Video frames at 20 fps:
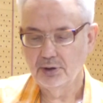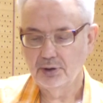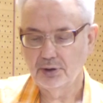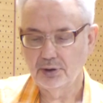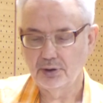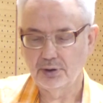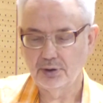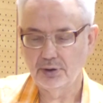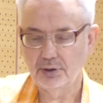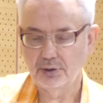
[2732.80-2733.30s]

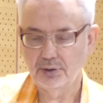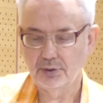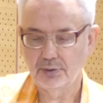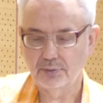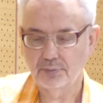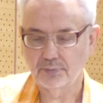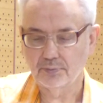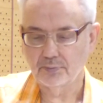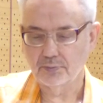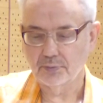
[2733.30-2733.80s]

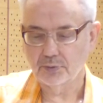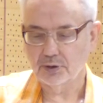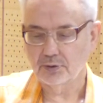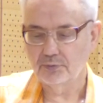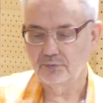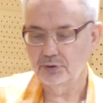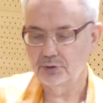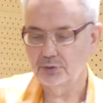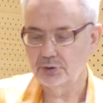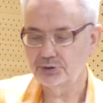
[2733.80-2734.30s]

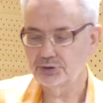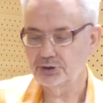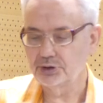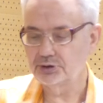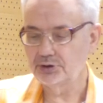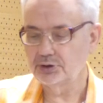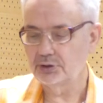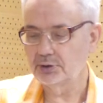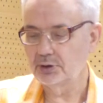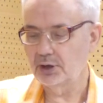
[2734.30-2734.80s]

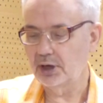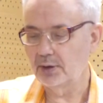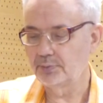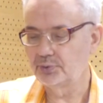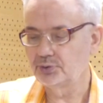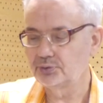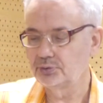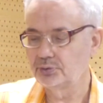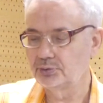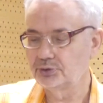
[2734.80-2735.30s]
velocity
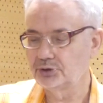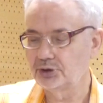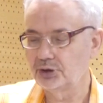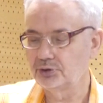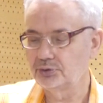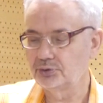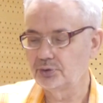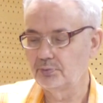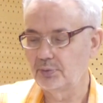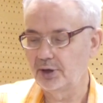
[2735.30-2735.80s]
up to
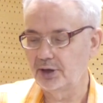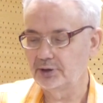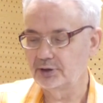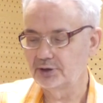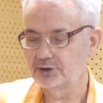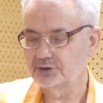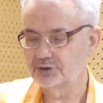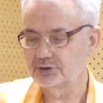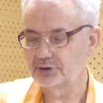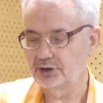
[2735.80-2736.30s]
10 to
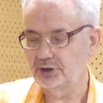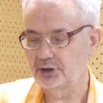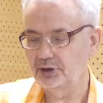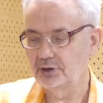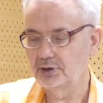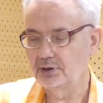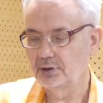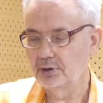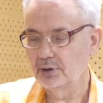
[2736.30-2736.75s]
minus 3.